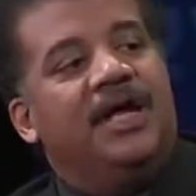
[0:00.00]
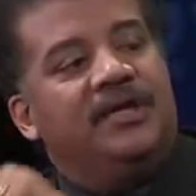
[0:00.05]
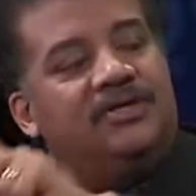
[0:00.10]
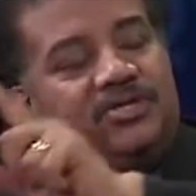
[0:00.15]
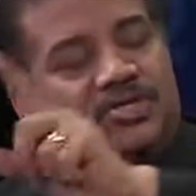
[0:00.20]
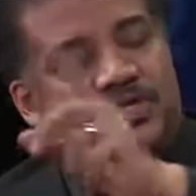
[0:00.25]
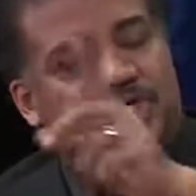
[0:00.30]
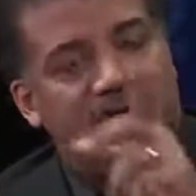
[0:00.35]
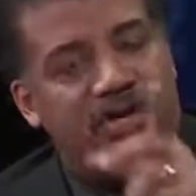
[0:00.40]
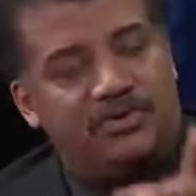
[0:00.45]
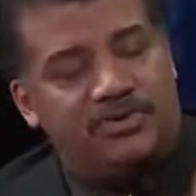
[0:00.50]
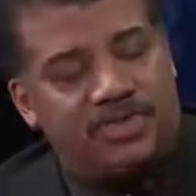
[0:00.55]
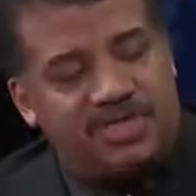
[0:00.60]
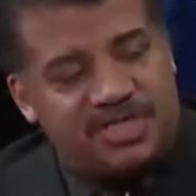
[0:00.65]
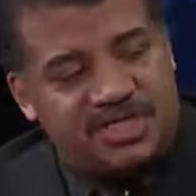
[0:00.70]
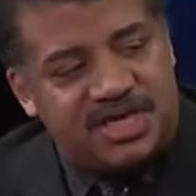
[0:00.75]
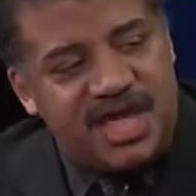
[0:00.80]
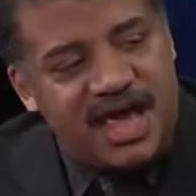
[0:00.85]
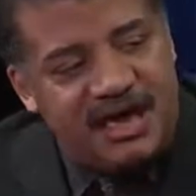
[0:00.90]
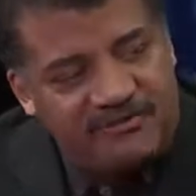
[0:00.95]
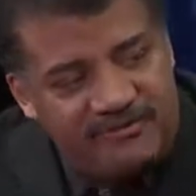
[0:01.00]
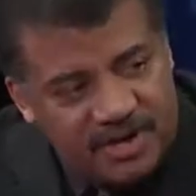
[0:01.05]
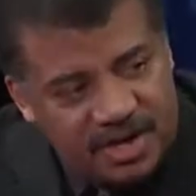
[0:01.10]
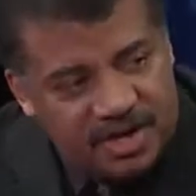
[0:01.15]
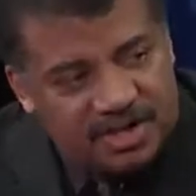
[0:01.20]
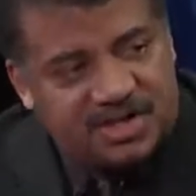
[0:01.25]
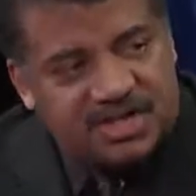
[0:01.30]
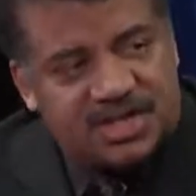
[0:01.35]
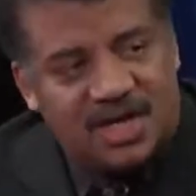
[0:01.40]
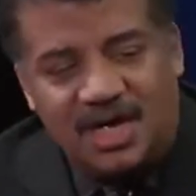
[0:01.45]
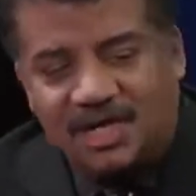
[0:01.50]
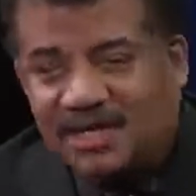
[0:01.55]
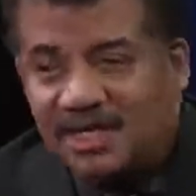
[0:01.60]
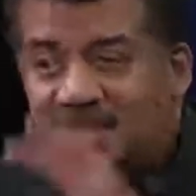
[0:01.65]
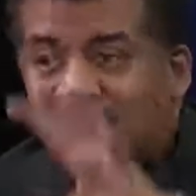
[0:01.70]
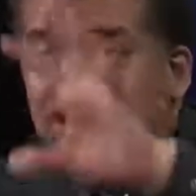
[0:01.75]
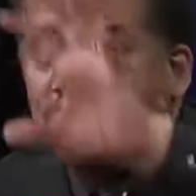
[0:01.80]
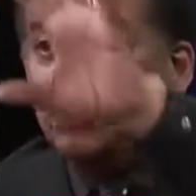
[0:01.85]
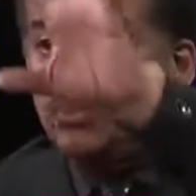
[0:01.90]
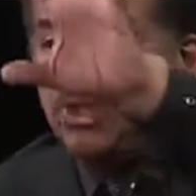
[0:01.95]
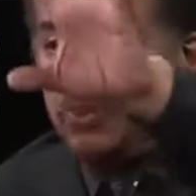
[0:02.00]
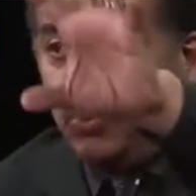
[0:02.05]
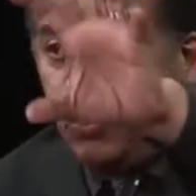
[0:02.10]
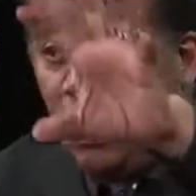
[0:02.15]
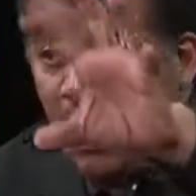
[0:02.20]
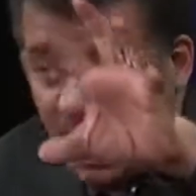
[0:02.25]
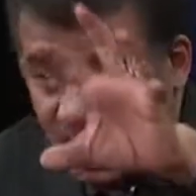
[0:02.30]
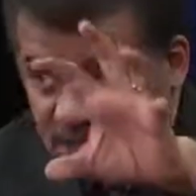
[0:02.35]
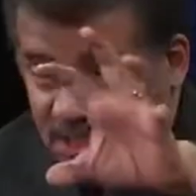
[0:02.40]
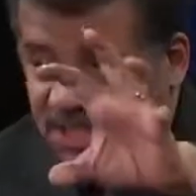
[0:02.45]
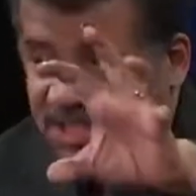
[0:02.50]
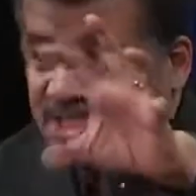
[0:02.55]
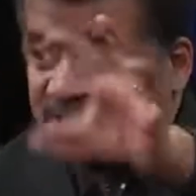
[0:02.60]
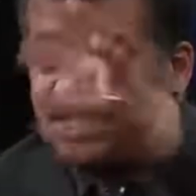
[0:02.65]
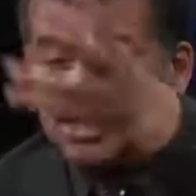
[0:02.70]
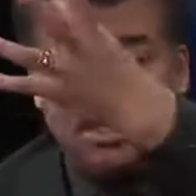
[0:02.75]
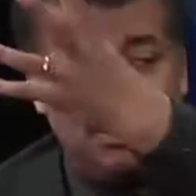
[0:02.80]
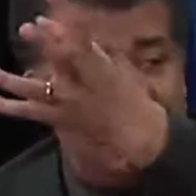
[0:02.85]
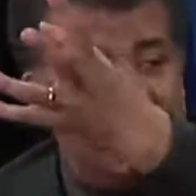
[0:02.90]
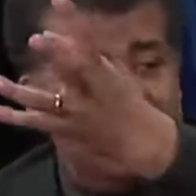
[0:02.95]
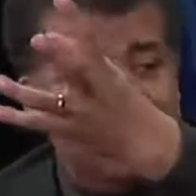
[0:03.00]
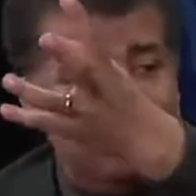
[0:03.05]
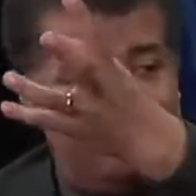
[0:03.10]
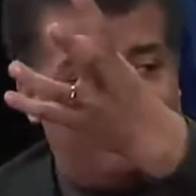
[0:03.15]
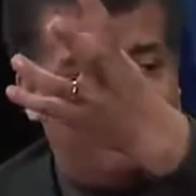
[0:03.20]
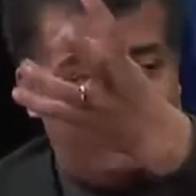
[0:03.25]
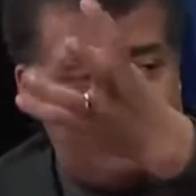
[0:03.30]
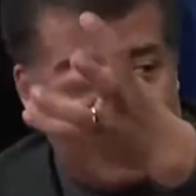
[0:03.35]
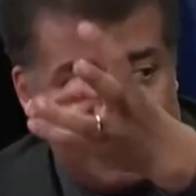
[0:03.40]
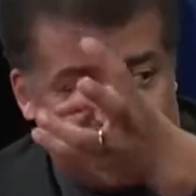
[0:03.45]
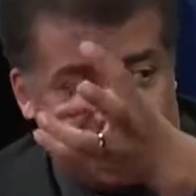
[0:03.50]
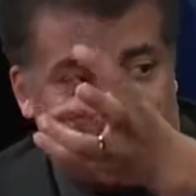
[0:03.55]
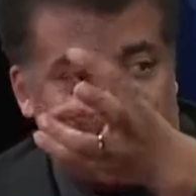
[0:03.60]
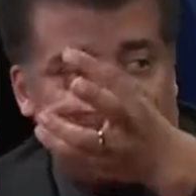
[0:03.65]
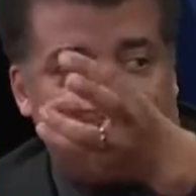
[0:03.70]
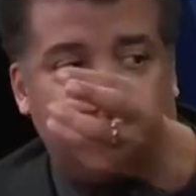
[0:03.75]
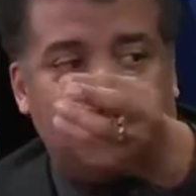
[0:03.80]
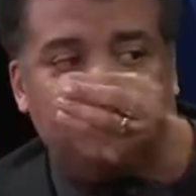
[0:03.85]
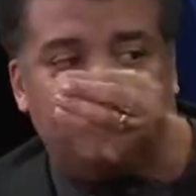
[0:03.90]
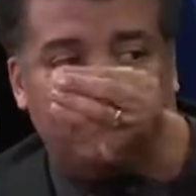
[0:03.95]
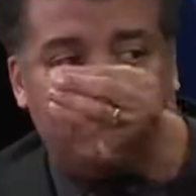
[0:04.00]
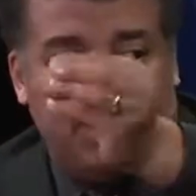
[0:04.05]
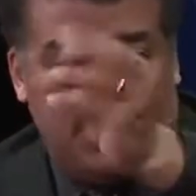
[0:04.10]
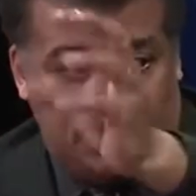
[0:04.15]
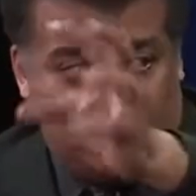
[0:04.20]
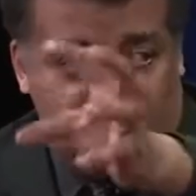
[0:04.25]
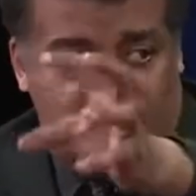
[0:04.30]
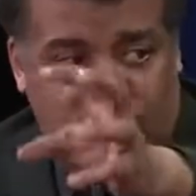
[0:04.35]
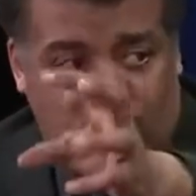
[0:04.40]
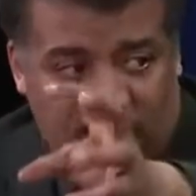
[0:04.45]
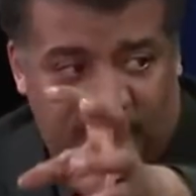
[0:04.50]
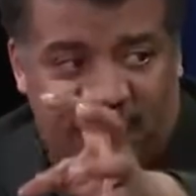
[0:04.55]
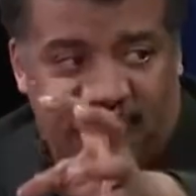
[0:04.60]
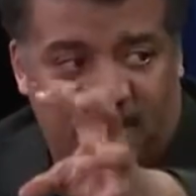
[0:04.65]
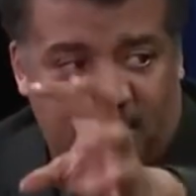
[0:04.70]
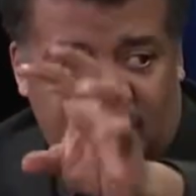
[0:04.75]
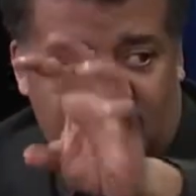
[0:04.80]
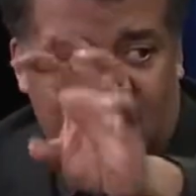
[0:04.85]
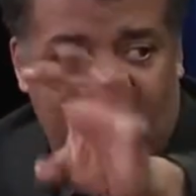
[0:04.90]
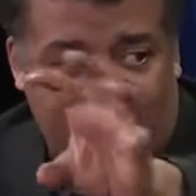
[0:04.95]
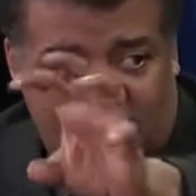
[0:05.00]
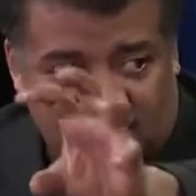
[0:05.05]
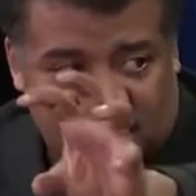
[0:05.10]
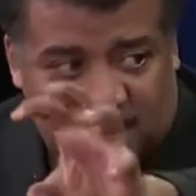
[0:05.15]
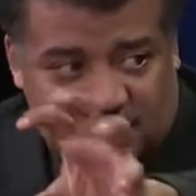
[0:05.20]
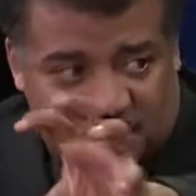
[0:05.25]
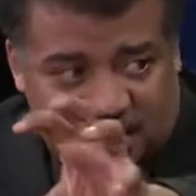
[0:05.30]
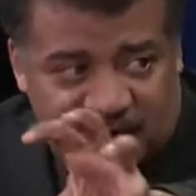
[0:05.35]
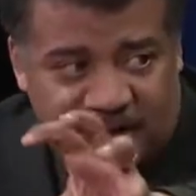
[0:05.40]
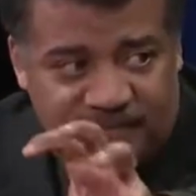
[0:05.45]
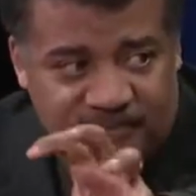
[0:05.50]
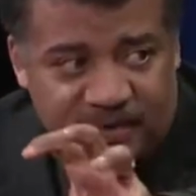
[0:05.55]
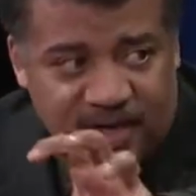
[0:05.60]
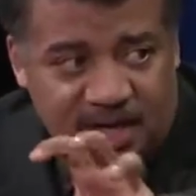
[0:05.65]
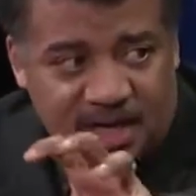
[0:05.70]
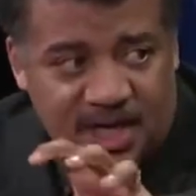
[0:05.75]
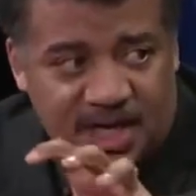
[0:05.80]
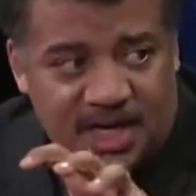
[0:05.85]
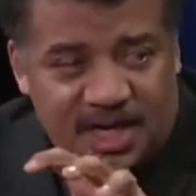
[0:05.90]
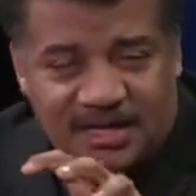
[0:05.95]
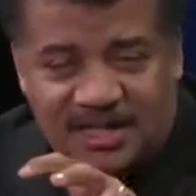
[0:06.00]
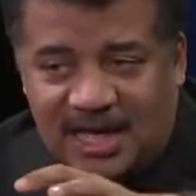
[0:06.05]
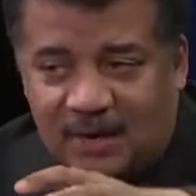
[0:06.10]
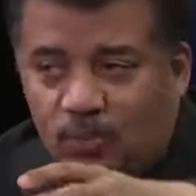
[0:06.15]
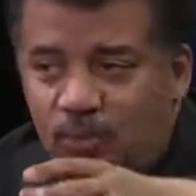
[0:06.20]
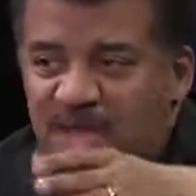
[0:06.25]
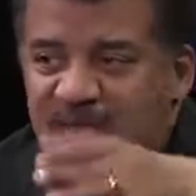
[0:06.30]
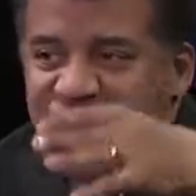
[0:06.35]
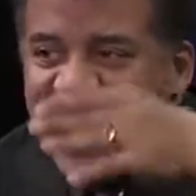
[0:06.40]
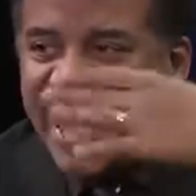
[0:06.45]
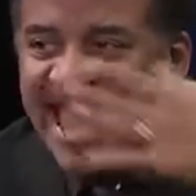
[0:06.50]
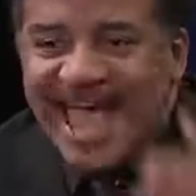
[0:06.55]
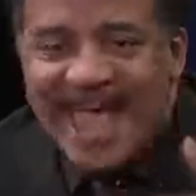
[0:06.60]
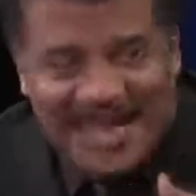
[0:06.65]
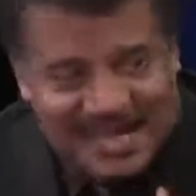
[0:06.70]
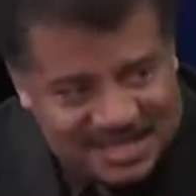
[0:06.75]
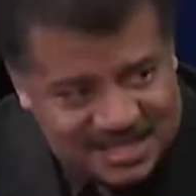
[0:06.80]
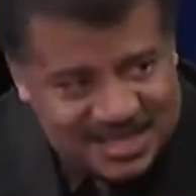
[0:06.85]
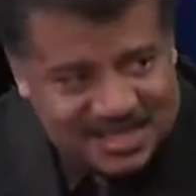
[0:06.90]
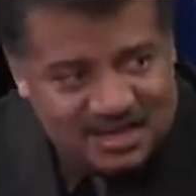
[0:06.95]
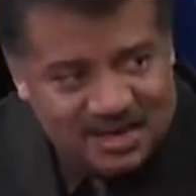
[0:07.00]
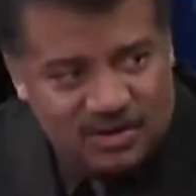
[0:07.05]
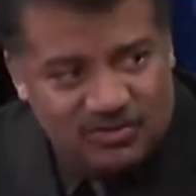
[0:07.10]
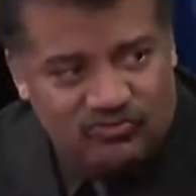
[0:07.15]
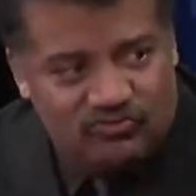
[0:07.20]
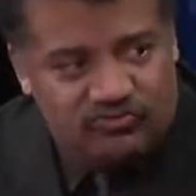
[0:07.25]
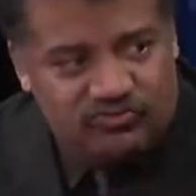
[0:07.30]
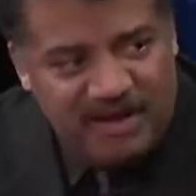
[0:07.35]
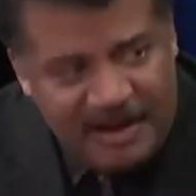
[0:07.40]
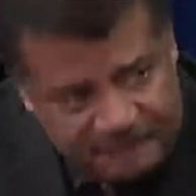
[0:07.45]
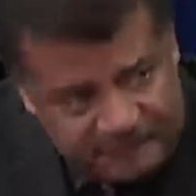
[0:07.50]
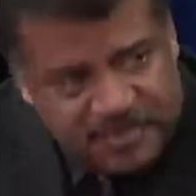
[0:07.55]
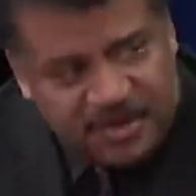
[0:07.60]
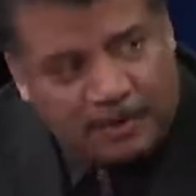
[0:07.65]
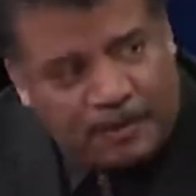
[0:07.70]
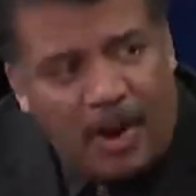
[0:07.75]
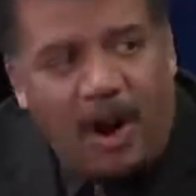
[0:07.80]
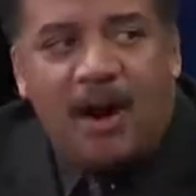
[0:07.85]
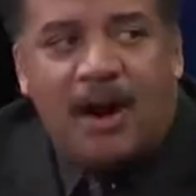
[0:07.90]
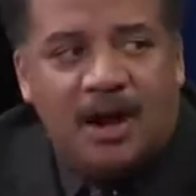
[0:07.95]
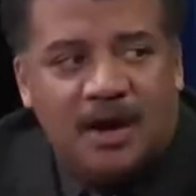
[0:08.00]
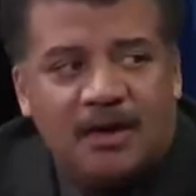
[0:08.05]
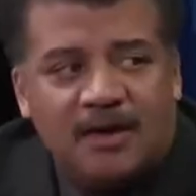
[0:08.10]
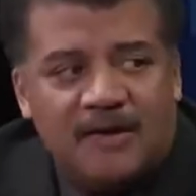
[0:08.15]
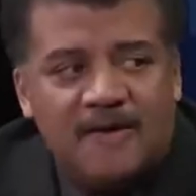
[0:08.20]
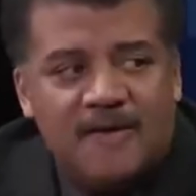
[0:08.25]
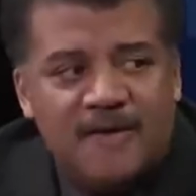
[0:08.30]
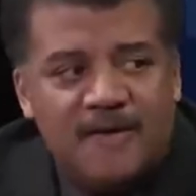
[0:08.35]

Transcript: And so this is evidence that this was once a fleshy but dwarfy galaxy that we ate, ripped apart.